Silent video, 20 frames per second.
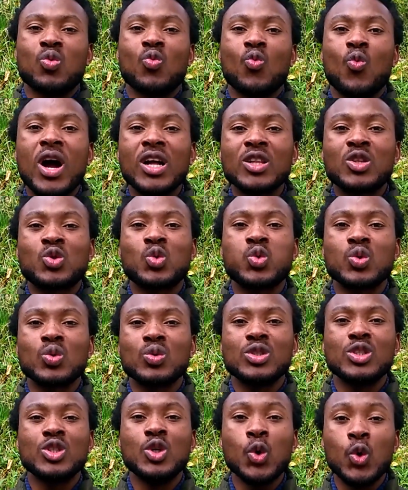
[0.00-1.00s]
want
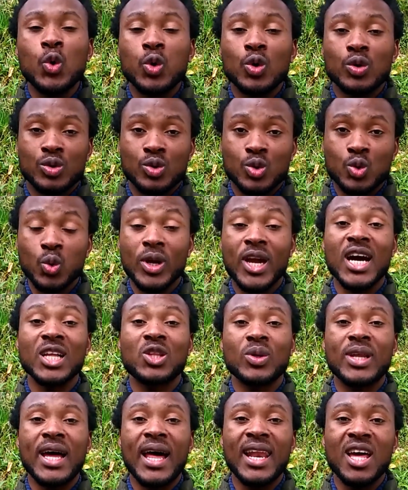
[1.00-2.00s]
you to get
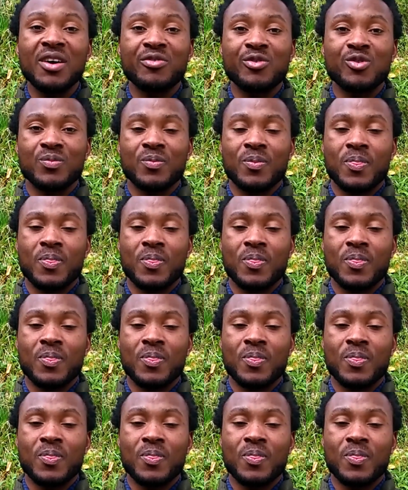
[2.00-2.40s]
to that level.